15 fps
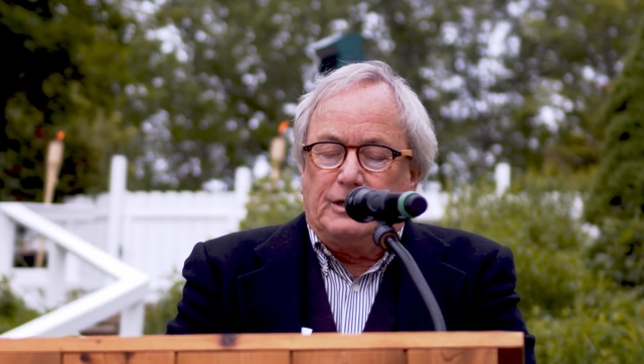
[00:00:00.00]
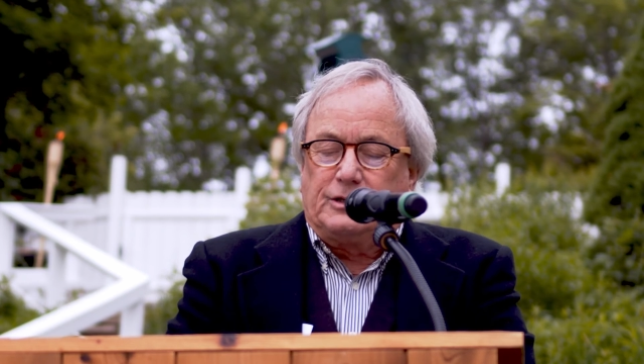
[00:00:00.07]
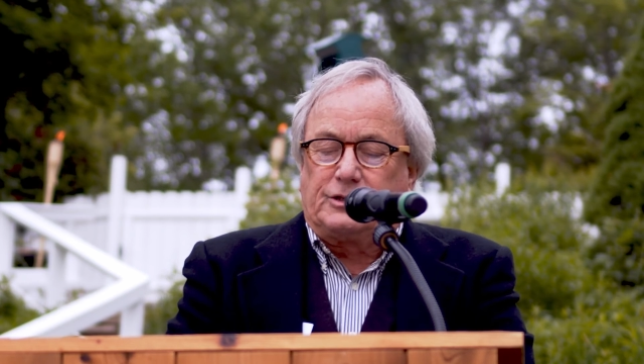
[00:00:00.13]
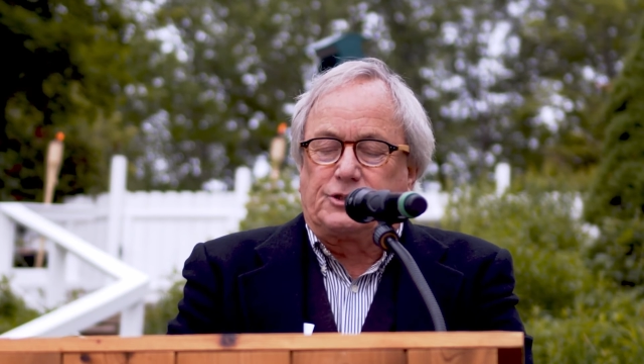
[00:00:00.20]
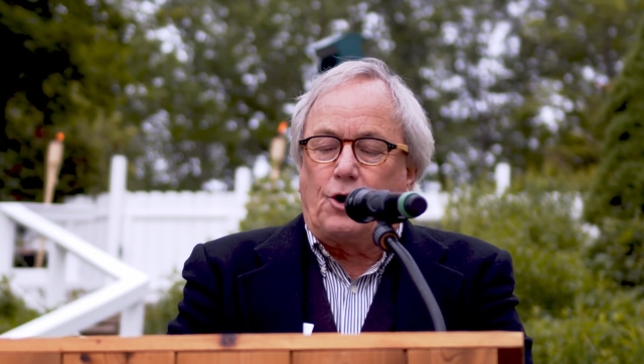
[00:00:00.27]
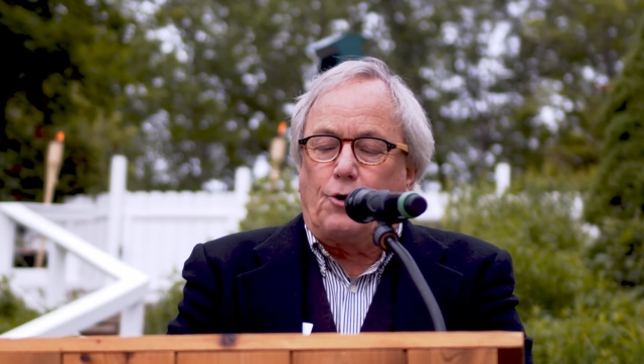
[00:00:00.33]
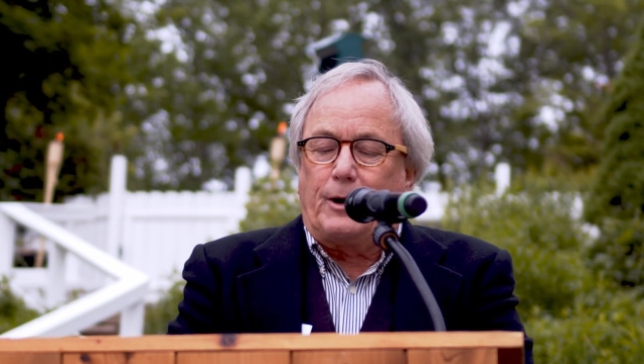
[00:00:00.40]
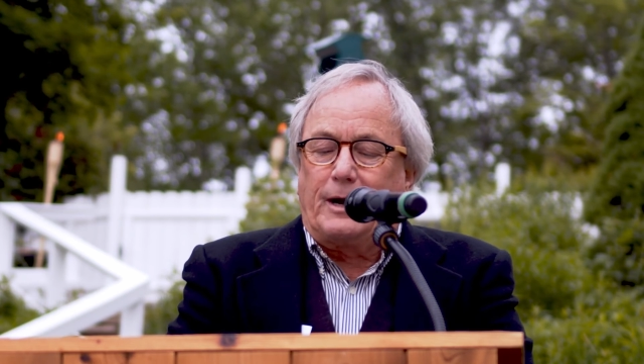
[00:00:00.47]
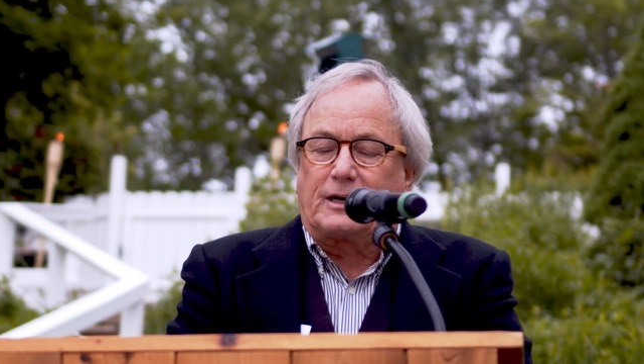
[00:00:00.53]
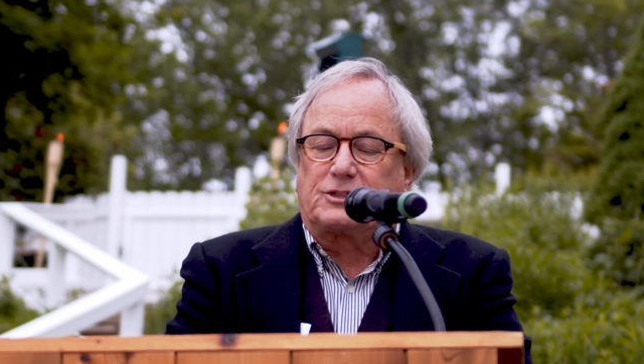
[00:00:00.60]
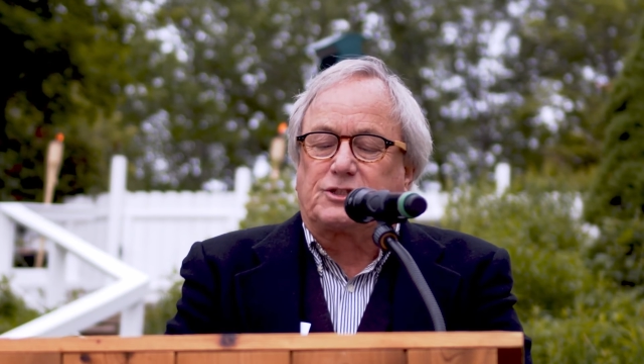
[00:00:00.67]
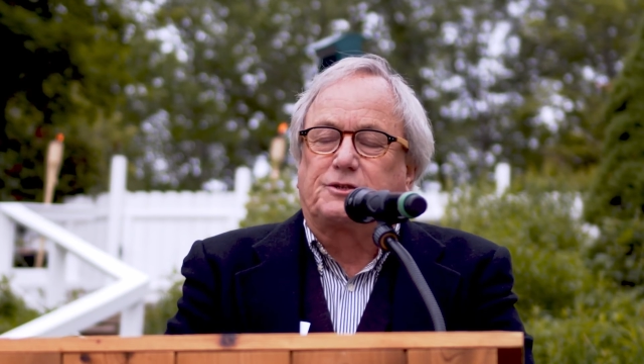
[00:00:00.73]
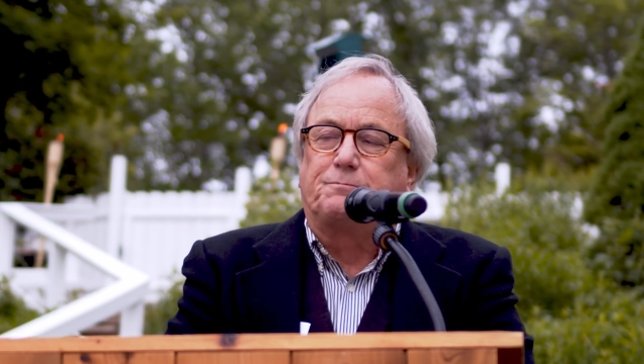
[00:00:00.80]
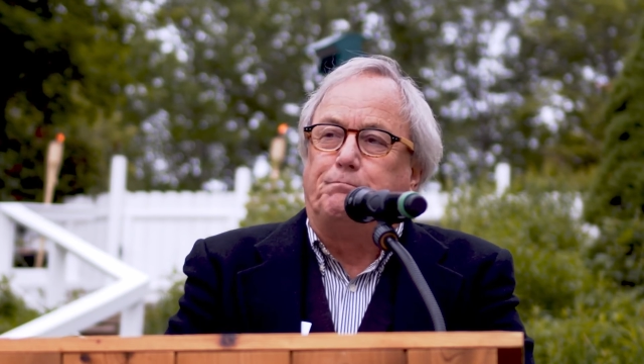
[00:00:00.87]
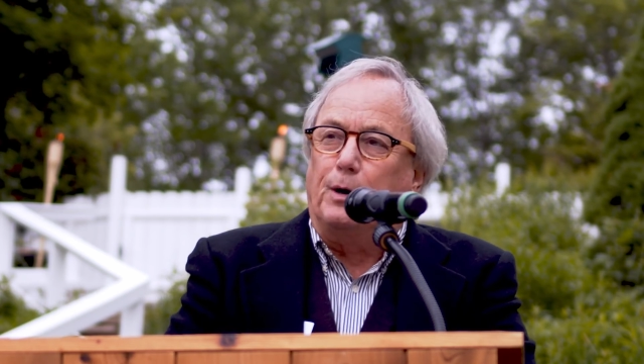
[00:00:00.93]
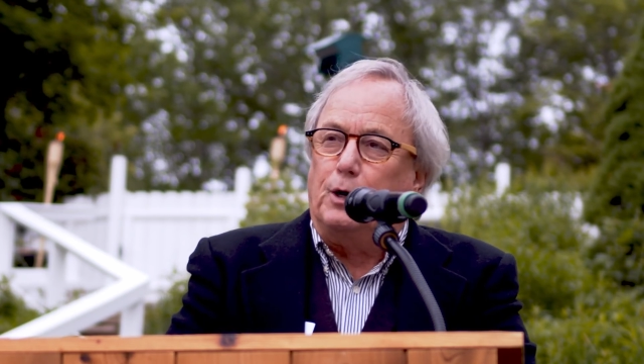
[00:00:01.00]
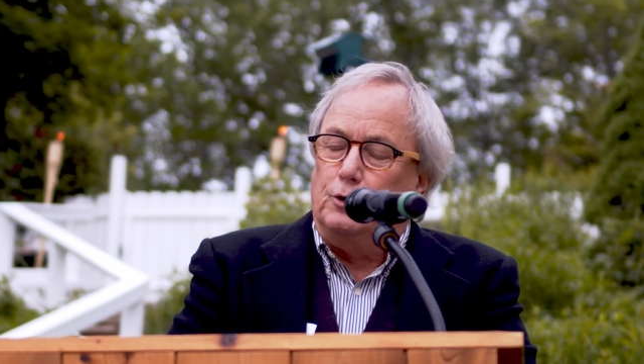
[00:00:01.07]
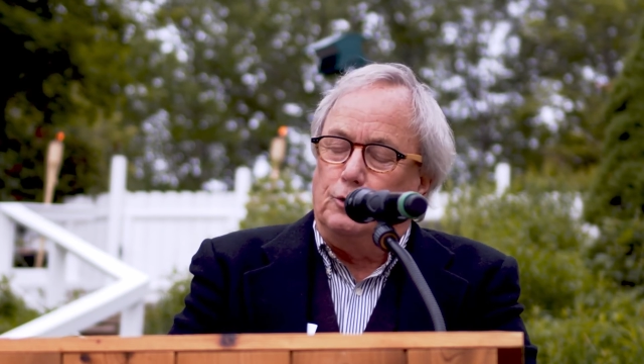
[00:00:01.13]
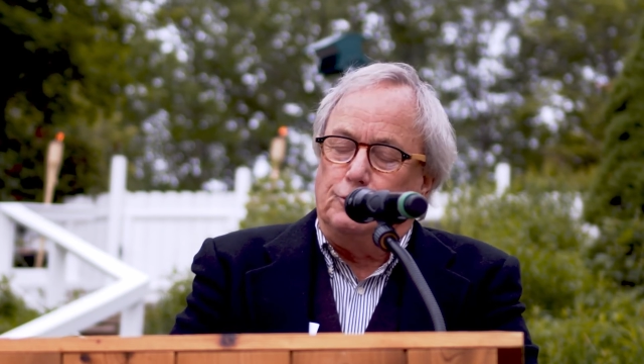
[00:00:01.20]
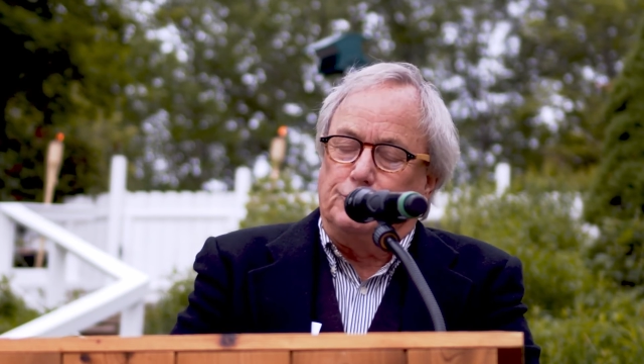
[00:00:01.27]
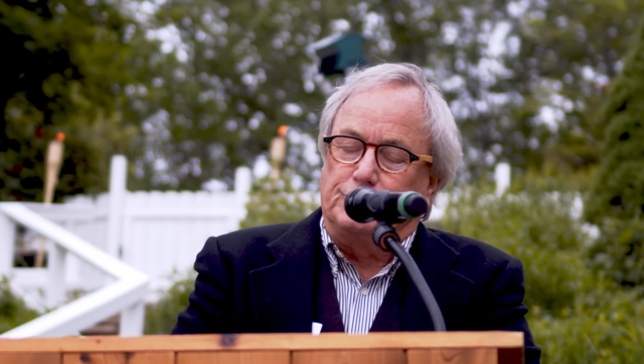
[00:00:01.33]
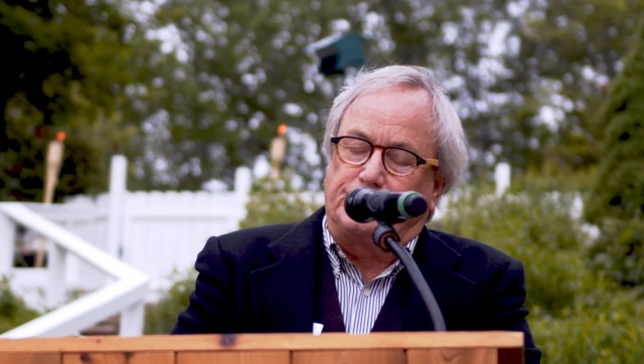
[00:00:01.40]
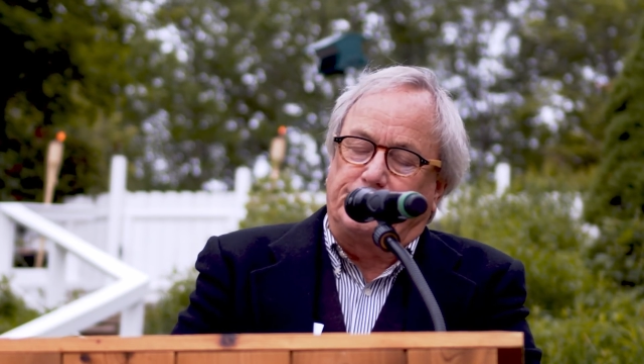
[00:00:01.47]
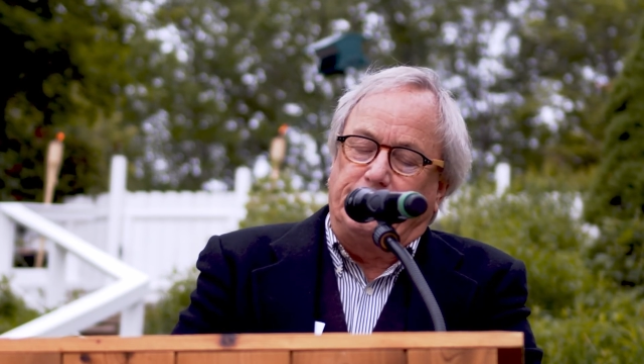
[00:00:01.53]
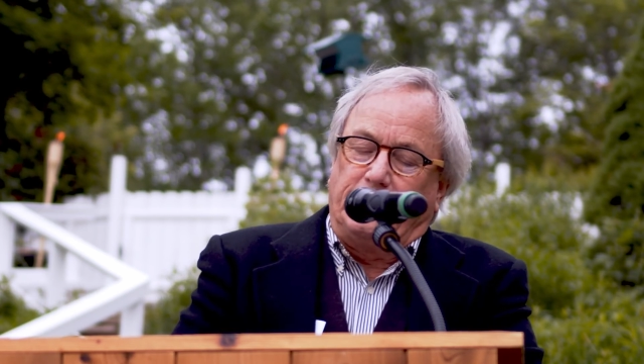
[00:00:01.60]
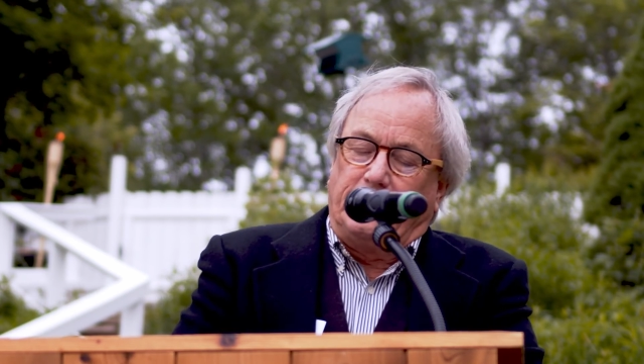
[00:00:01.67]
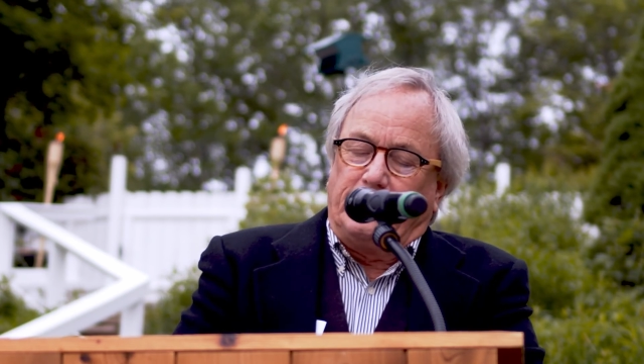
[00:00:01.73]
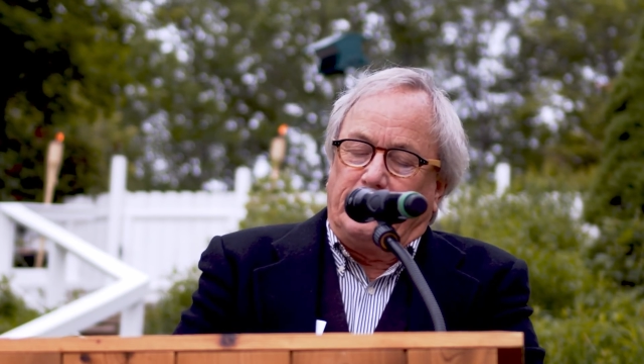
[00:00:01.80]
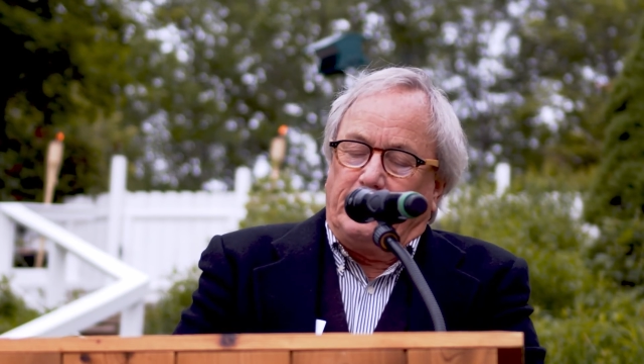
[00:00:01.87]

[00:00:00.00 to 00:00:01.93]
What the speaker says: so exposed,